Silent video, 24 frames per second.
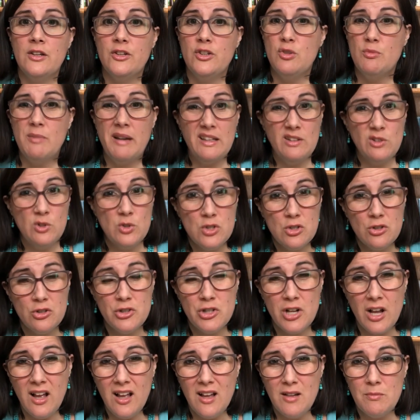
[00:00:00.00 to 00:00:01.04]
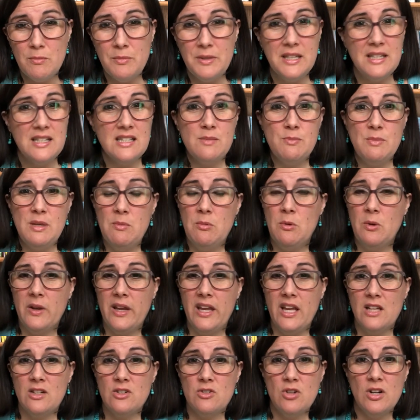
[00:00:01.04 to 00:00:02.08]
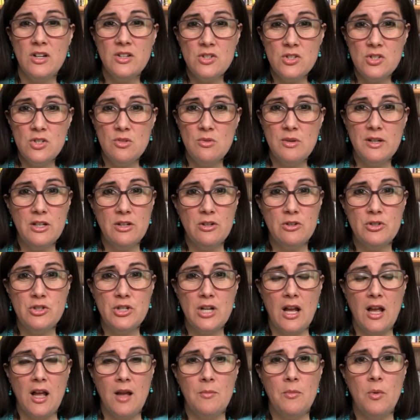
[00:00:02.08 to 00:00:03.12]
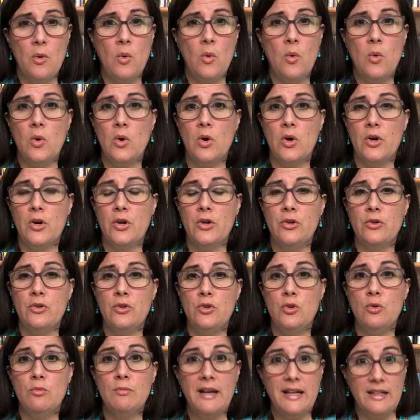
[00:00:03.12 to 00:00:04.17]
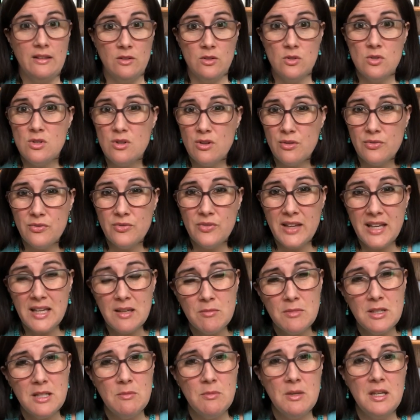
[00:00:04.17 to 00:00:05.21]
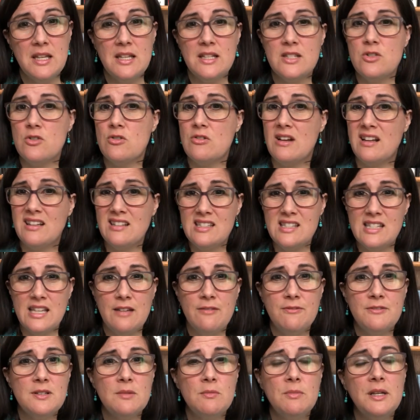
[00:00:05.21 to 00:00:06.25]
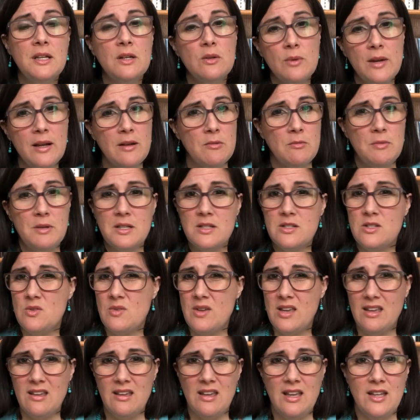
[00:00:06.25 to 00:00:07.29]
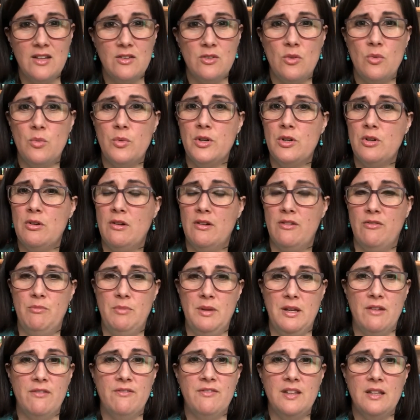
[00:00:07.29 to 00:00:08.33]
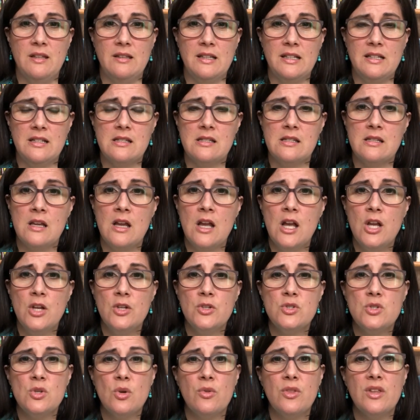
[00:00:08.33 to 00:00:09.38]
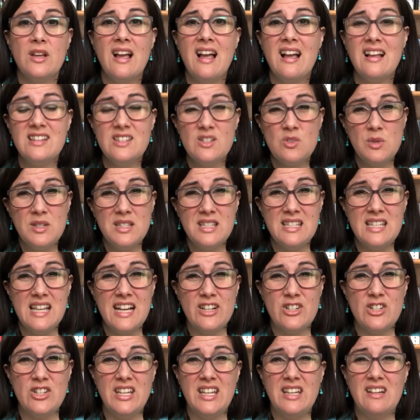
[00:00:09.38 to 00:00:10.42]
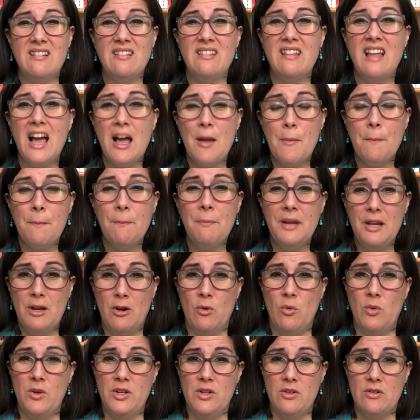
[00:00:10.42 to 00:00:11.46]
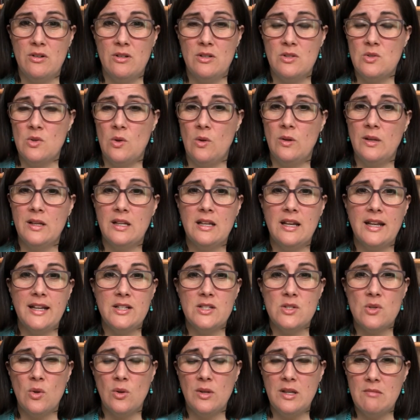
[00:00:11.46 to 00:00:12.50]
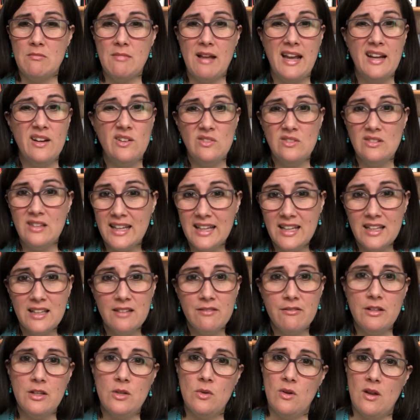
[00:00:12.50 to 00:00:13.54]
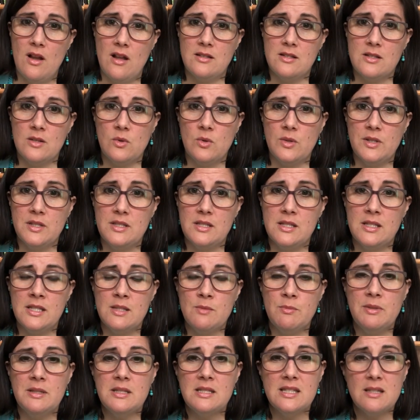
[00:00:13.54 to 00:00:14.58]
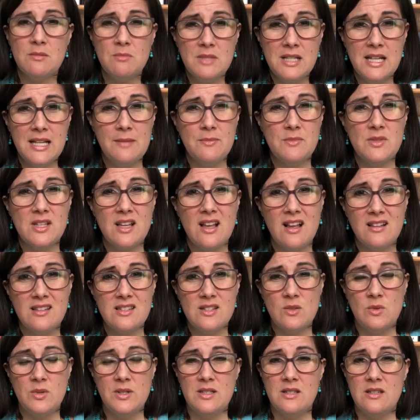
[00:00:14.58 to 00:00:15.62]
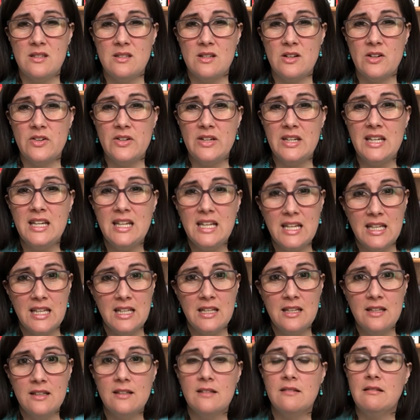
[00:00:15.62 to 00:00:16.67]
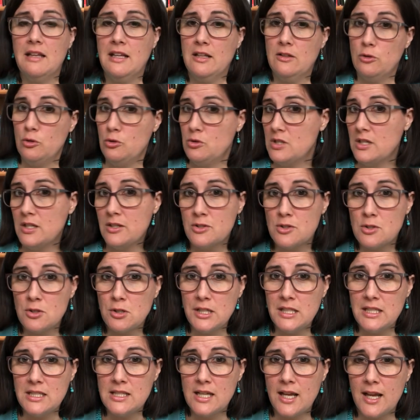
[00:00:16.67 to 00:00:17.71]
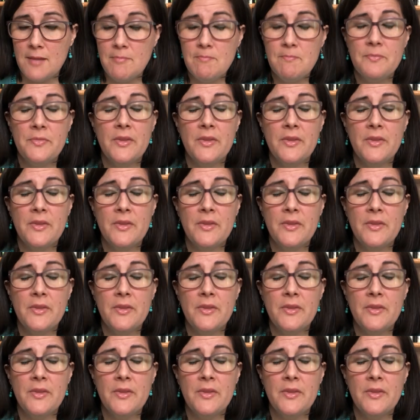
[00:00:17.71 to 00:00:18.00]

might lose your job because people can't trust you at your job, or you might lose your family because you're not safe to be around because you can't handle when you have big feelings. So the consequences actually get a lot bigger when you're an adult. And I told him, I don't like giving you consequences, but sometimes consequences are needed, like losing screen time,